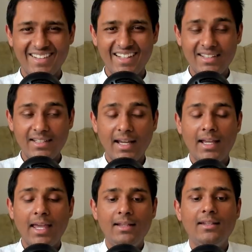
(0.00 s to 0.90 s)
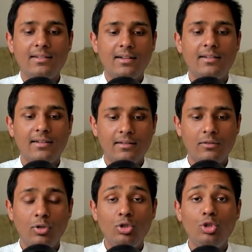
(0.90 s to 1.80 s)
And then again they started,
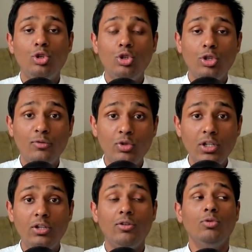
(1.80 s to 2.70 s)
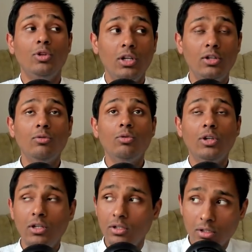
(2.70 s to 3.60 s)
no, you have to eat, you have to
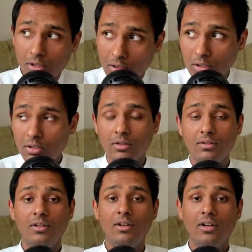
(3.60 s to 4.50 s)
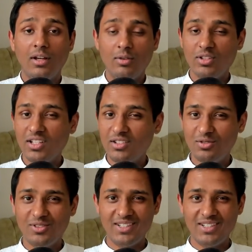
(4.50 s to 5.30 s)
eat. I was like, no.